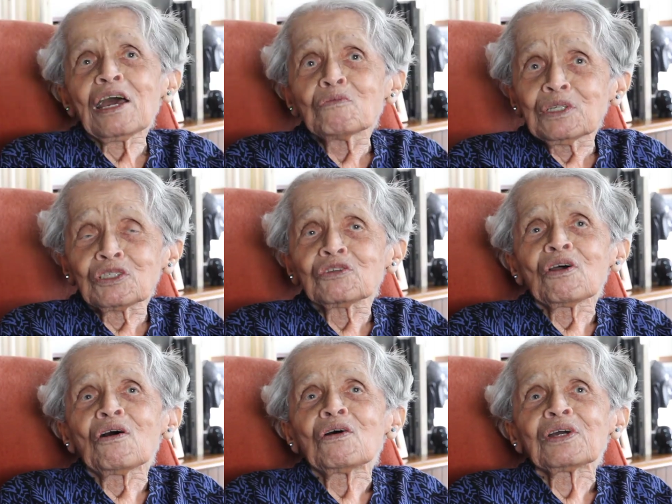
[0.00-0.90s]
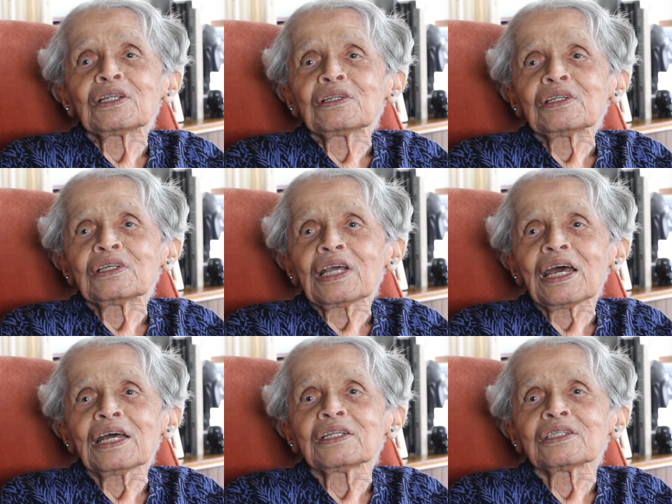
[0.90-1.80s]
Edward Strong
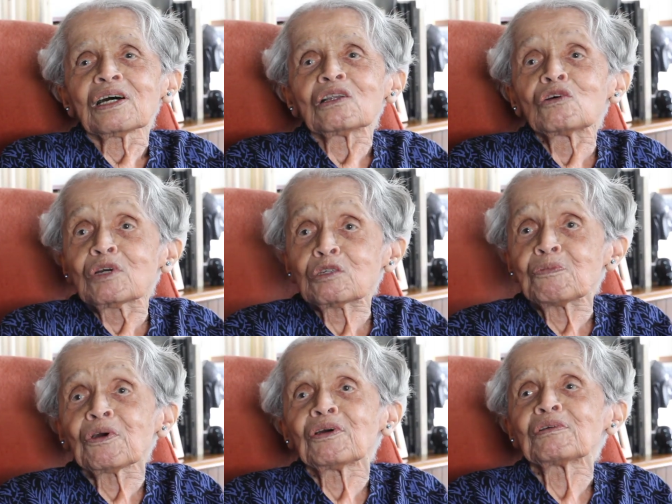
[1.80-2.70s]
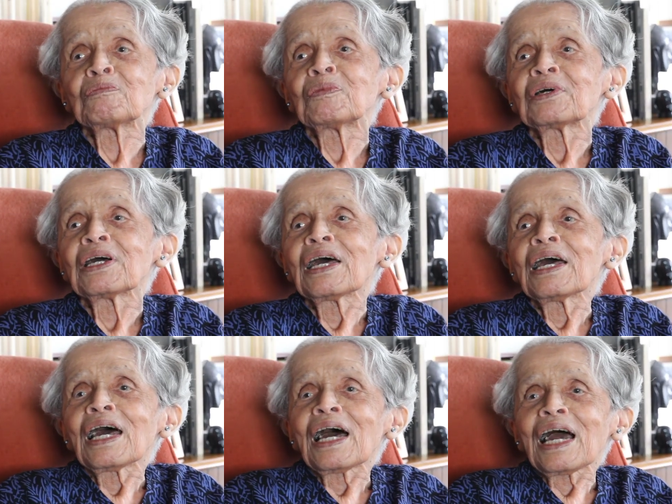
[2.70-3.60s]
and Lewis Burnham
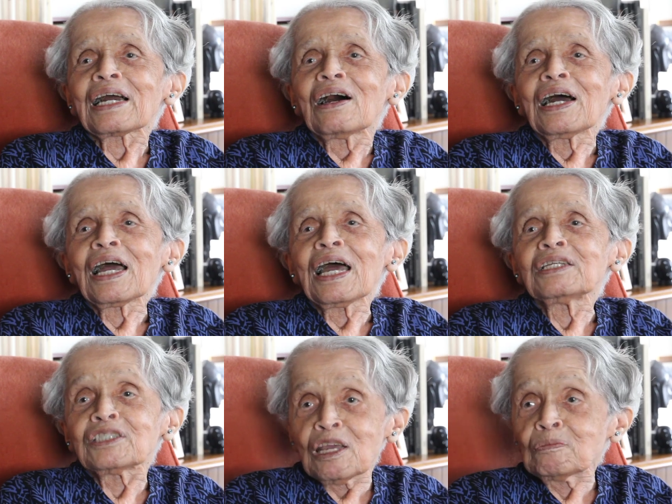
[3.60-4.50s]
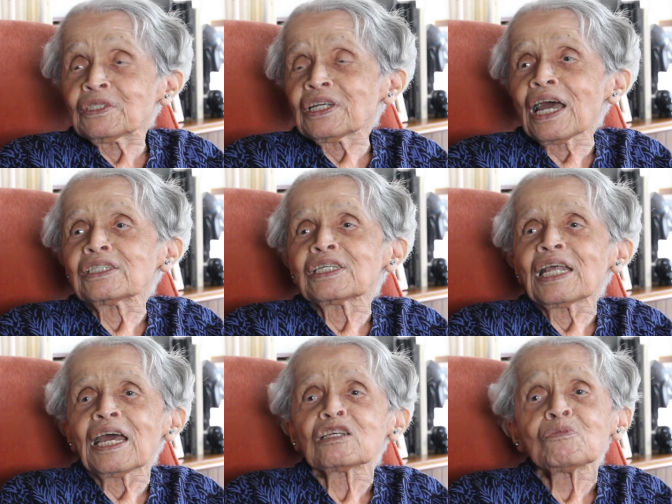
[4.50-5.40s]
and James Jackson
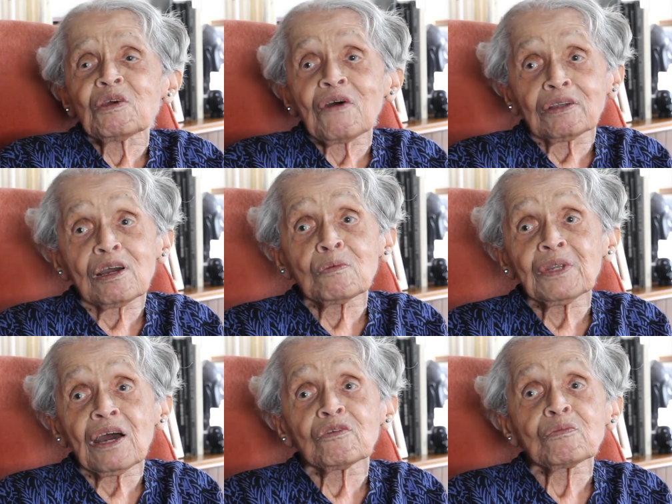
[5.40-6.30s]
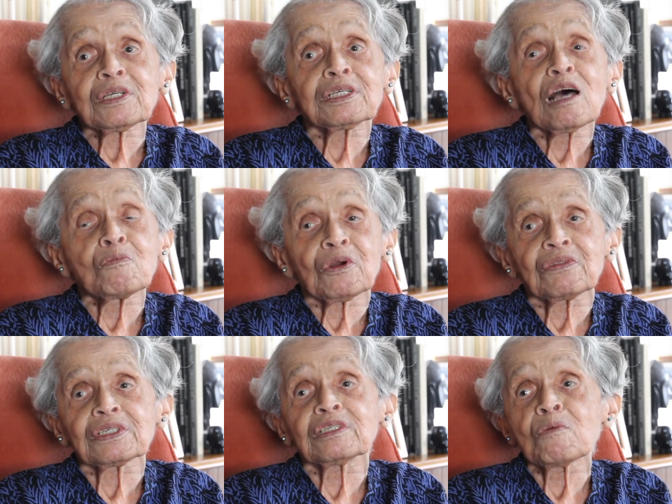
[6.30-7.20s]
asked me if I'd come down from the
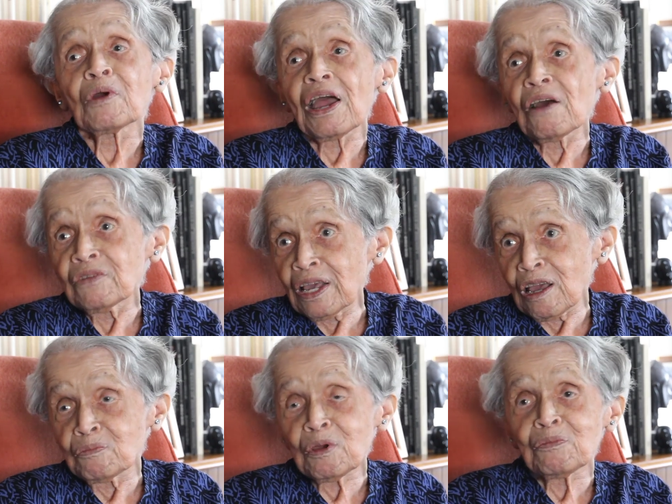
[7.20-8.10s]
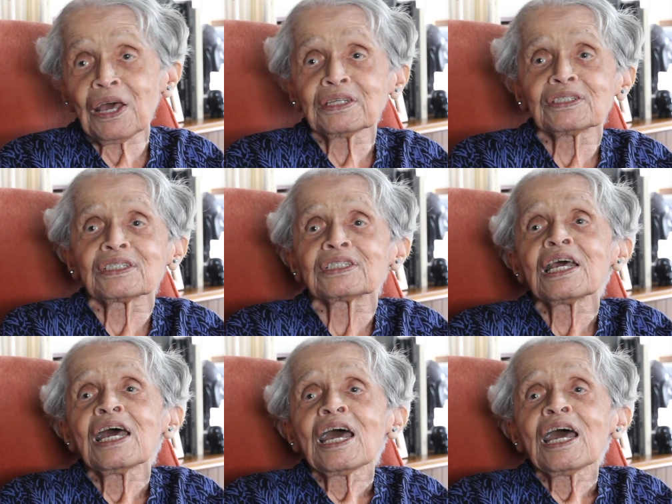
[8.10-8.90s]
summer after I got my master's,